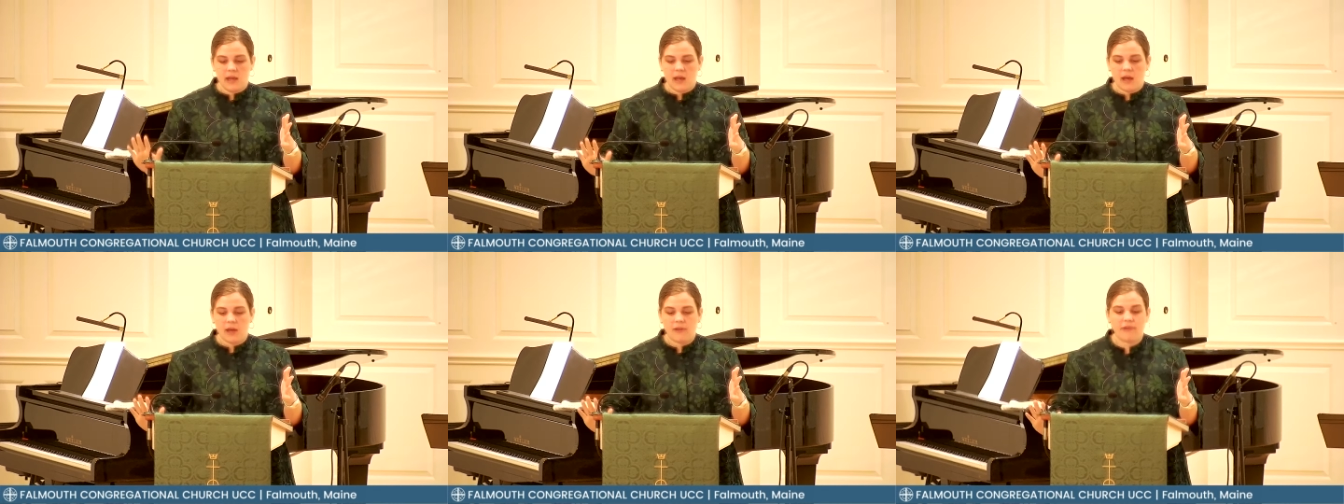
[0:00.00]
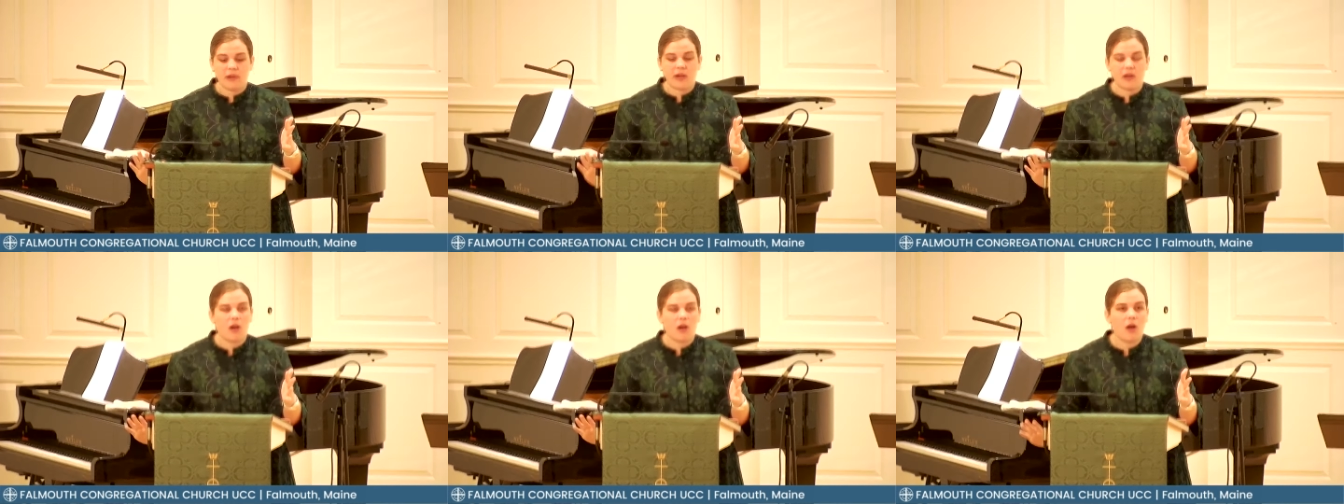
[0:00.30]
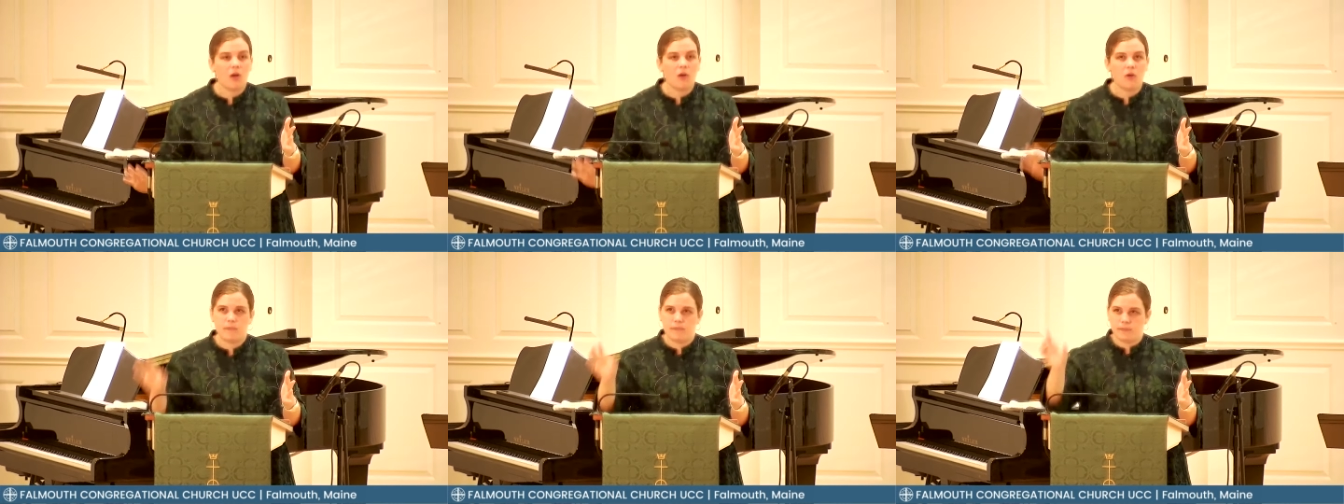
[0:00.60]
of our
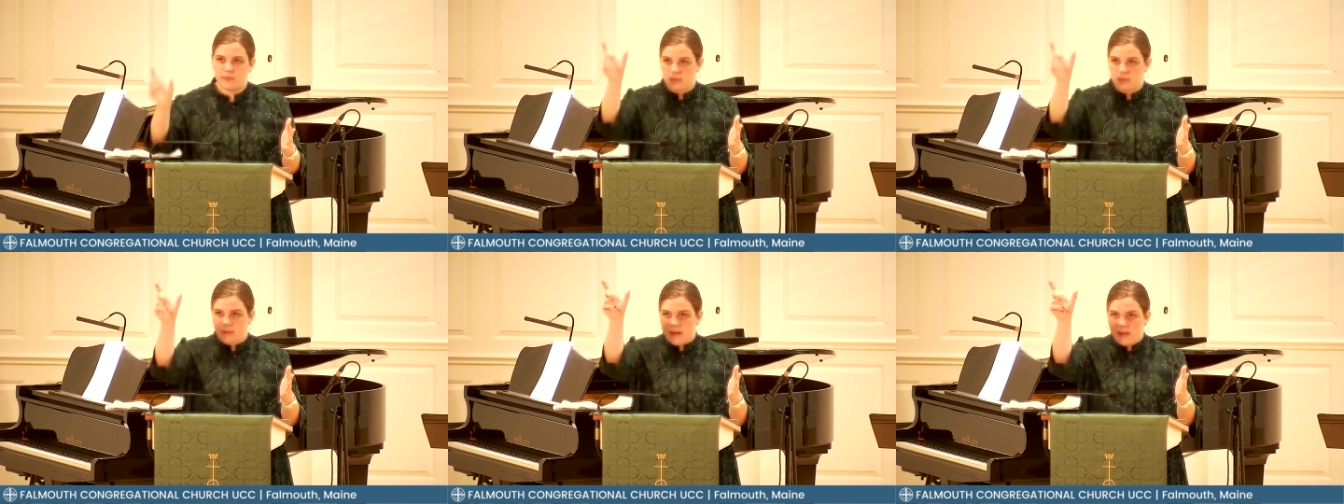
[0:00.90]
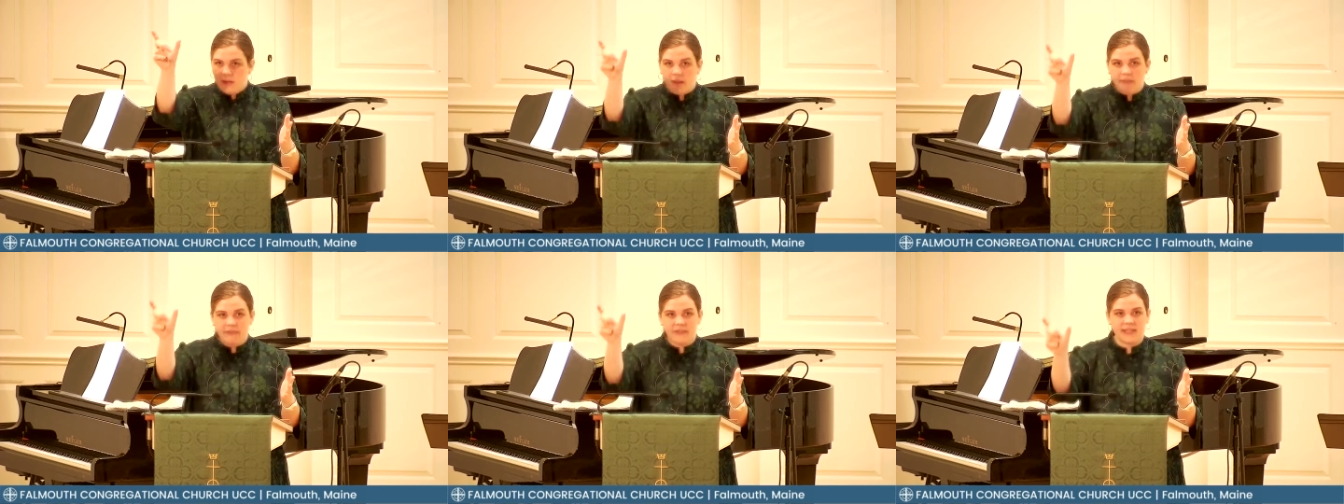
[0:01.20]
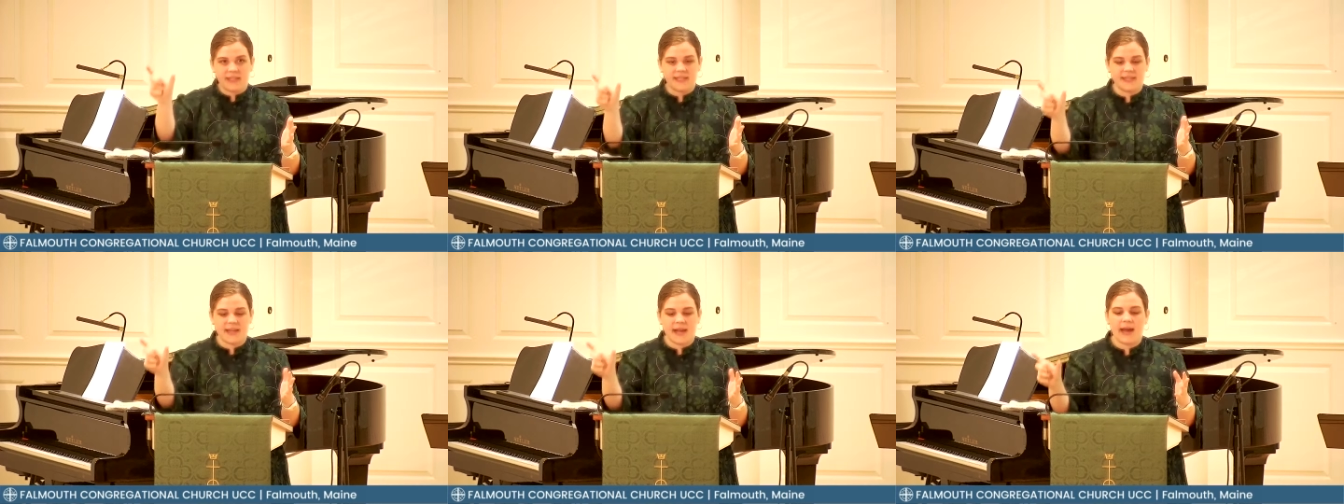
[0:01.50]
homes, right on the
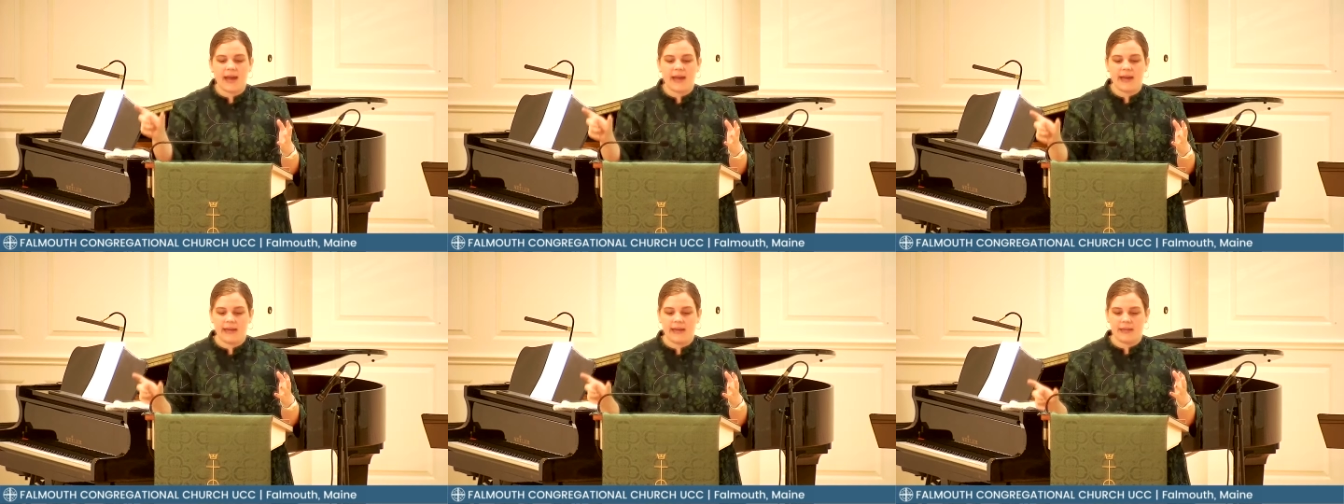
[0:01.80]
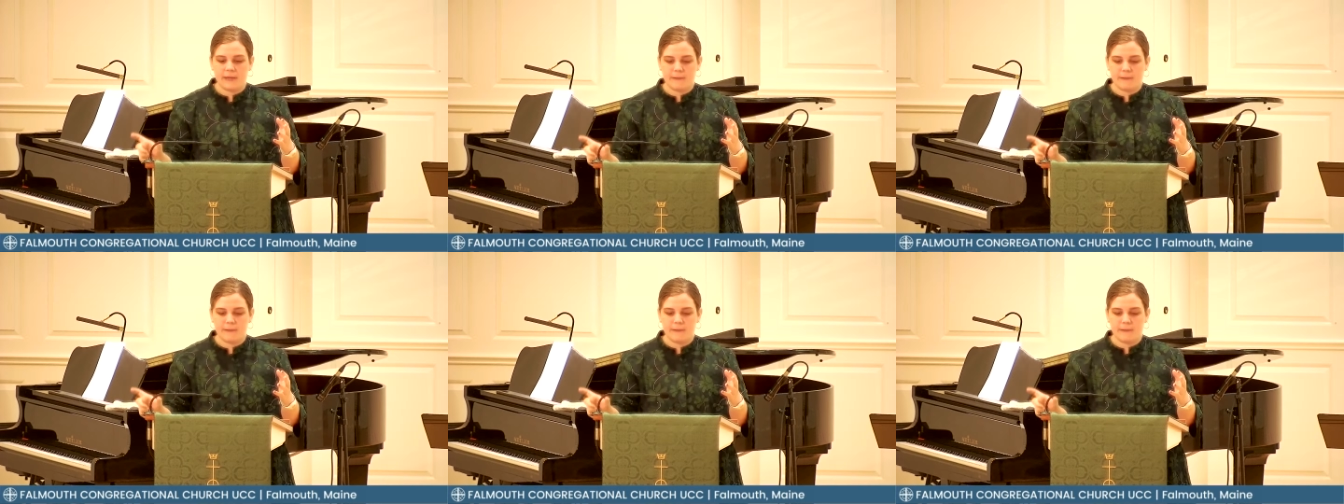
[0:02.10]
side